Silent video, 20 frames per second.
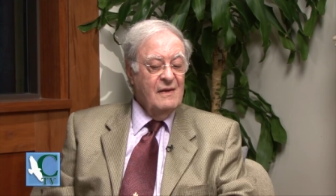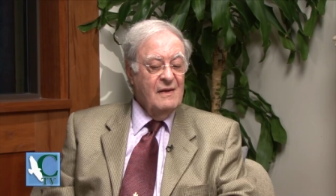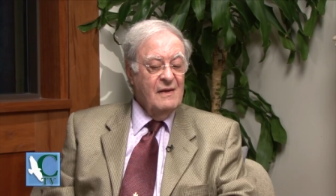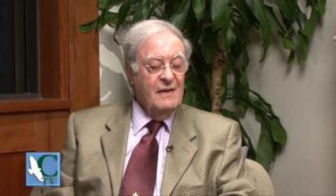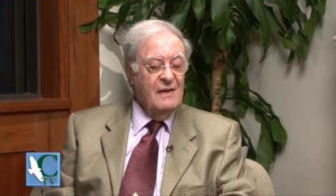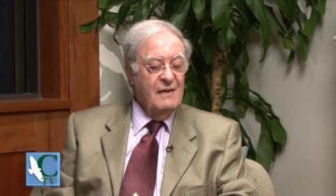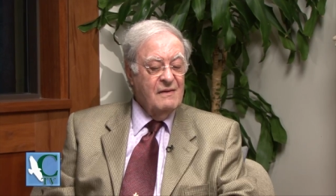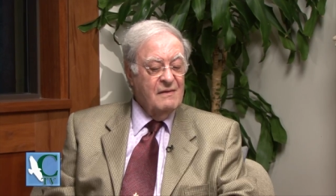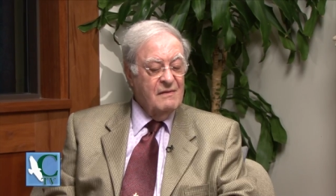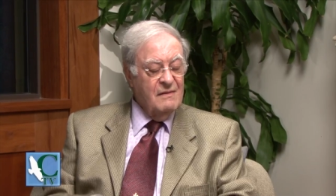
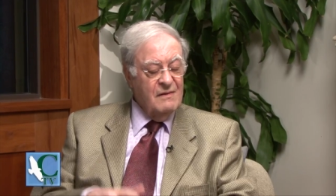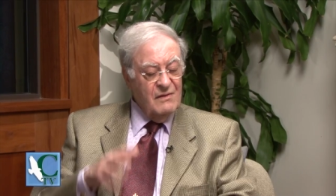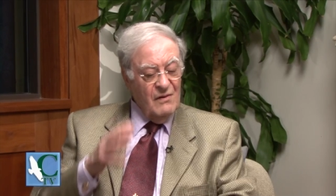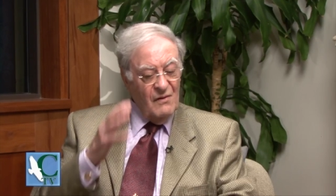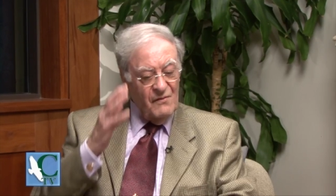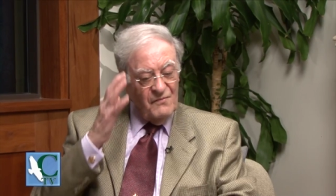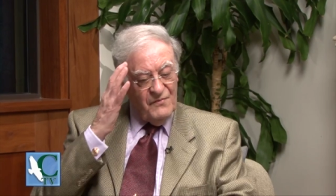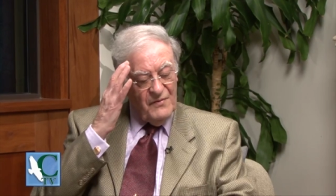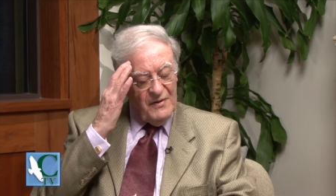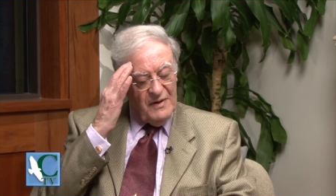it's
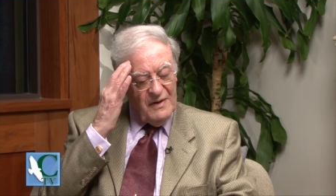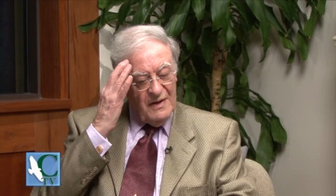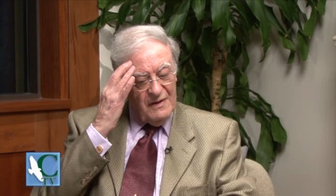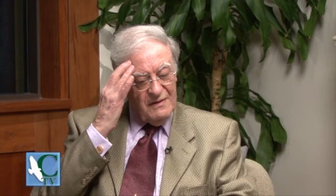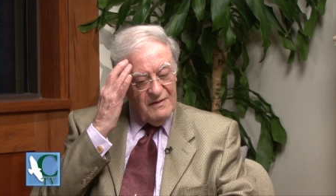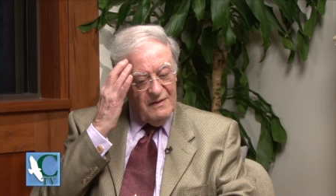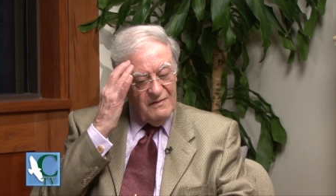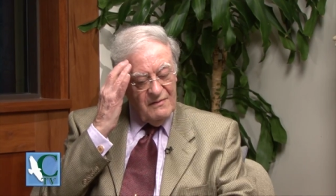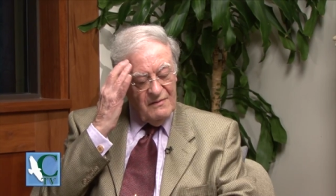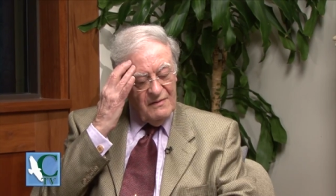don't forget
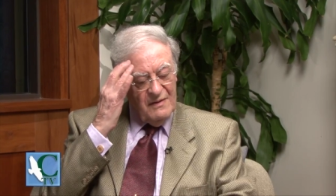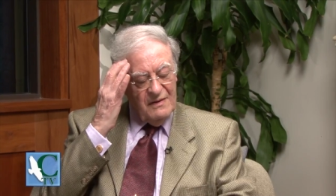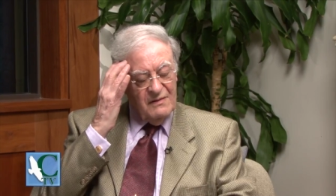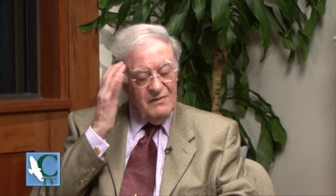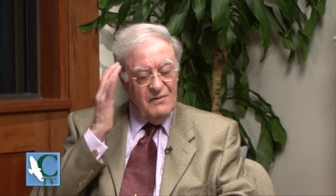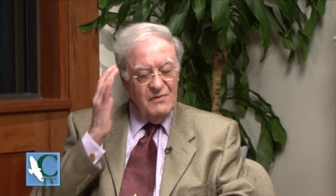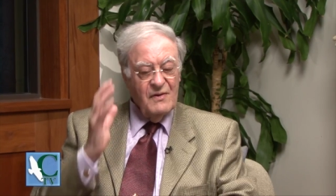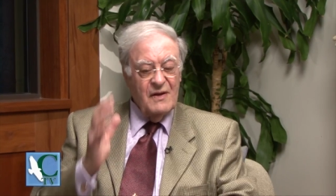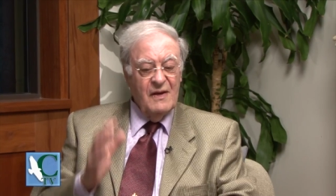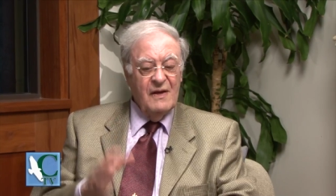it's in
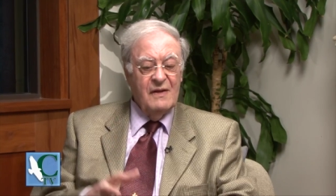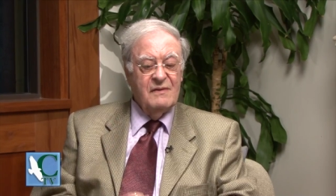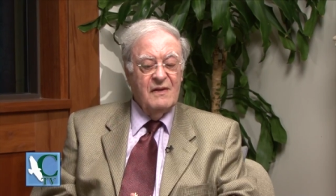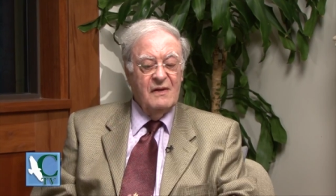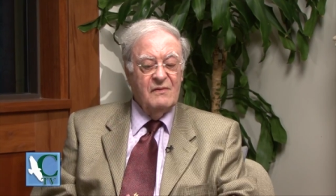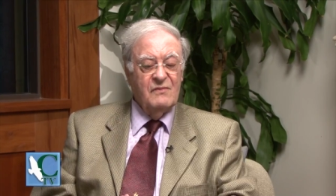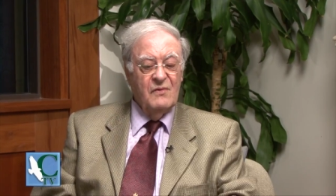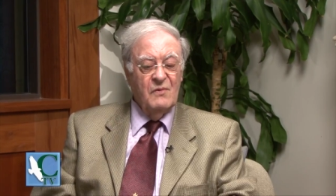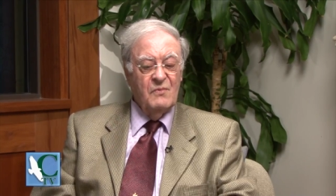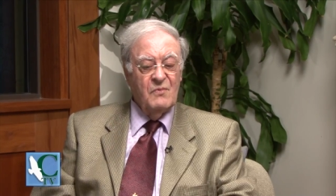your head
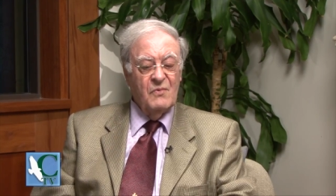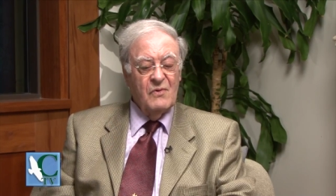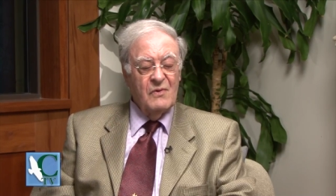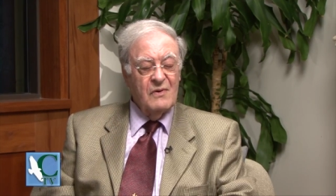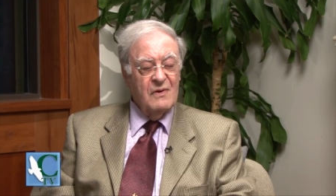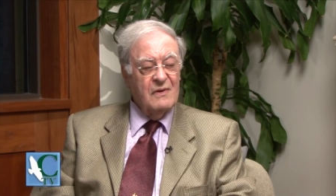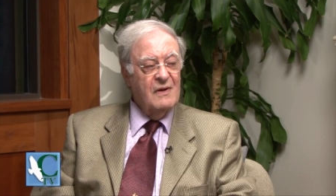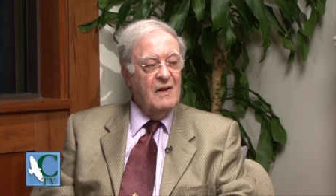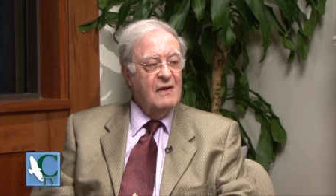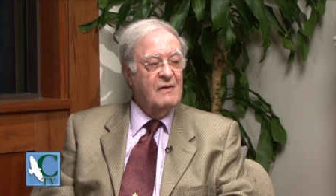that you
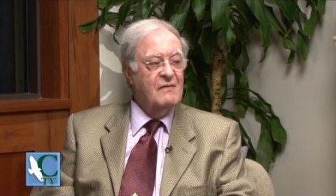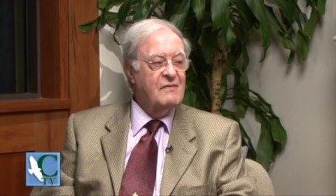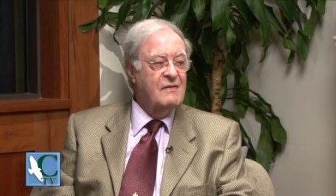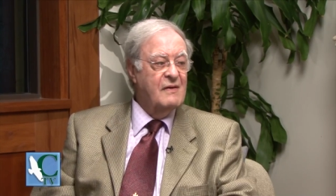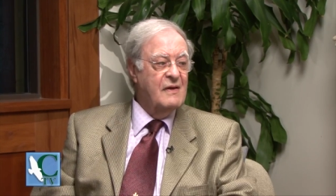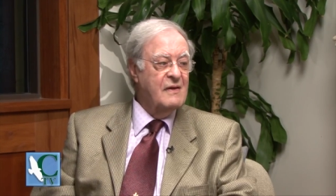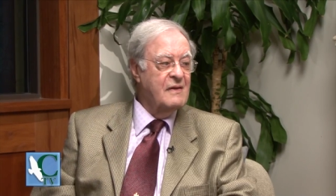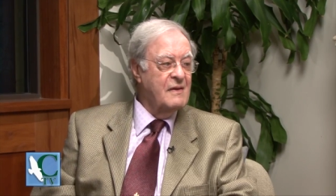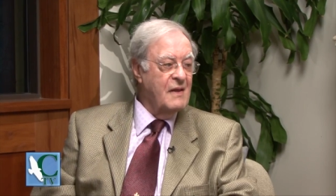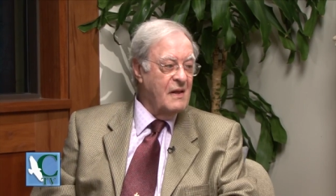were i
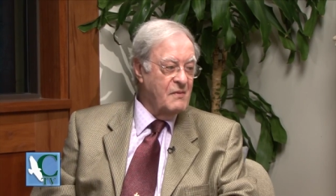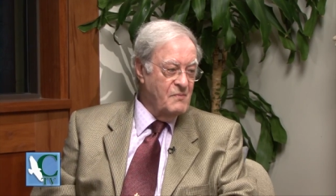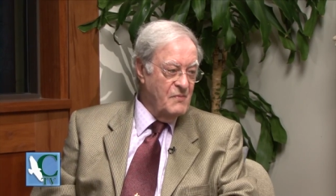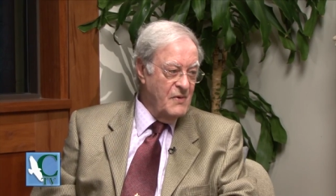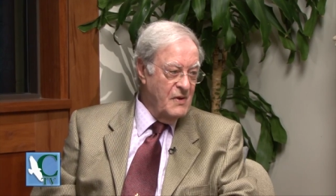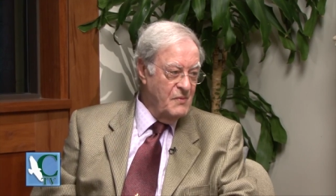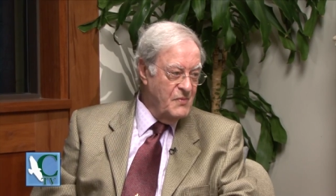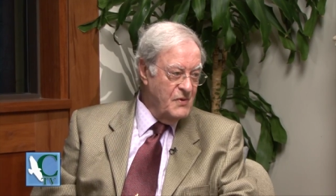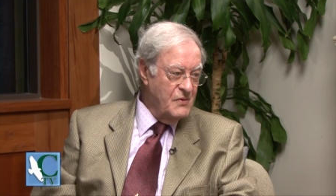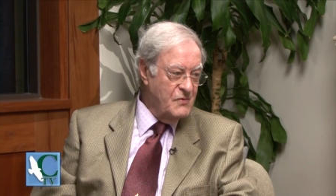said that
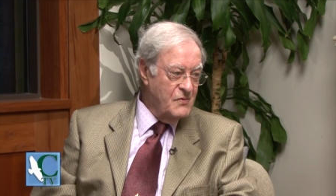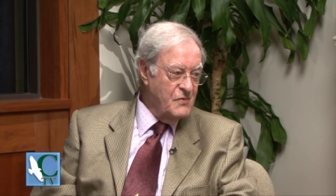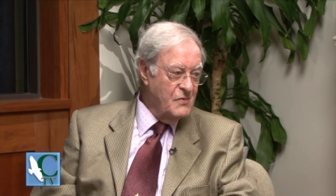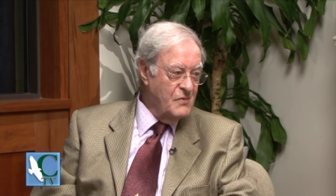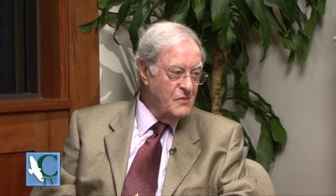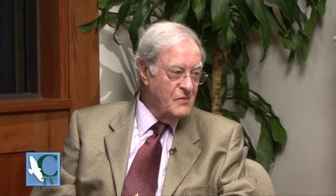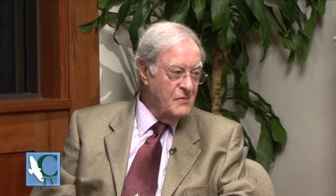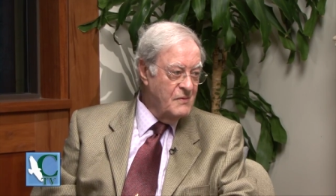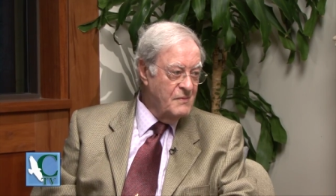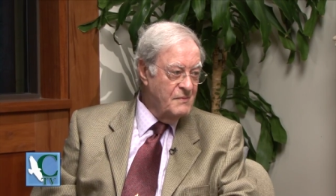may be
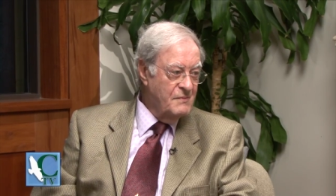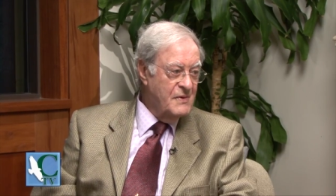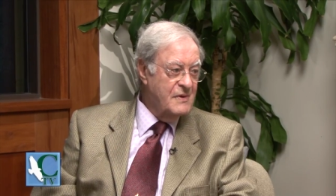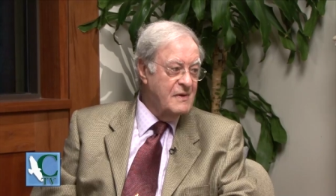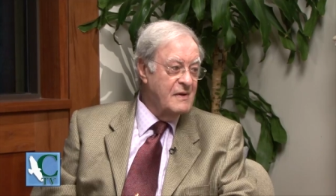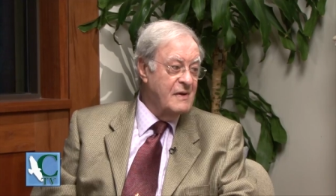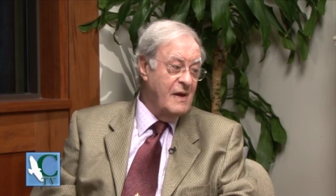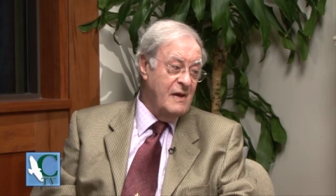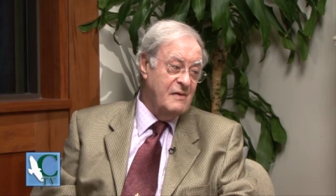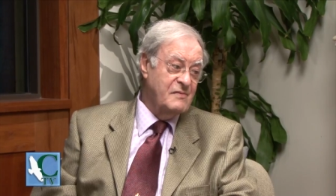true but
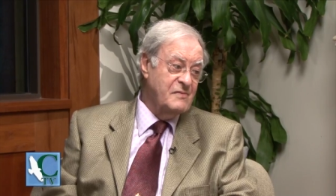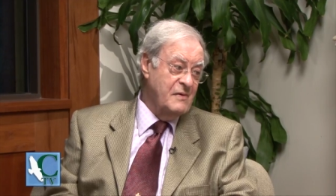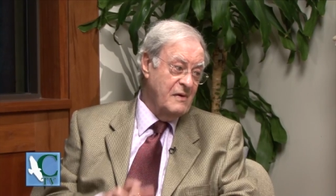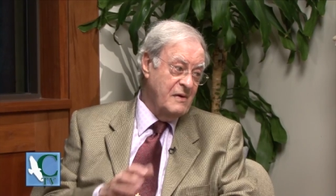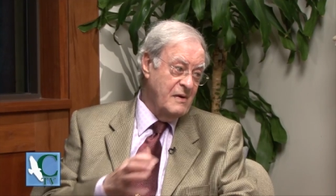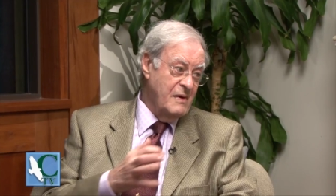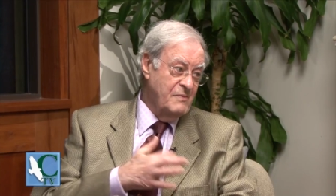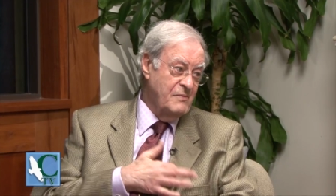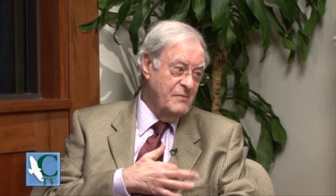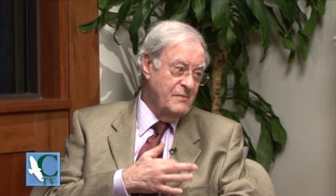it has to
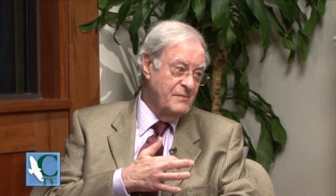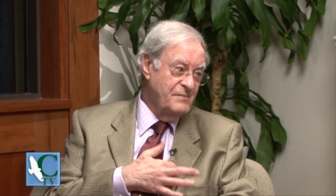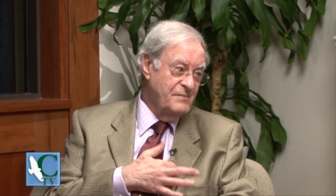come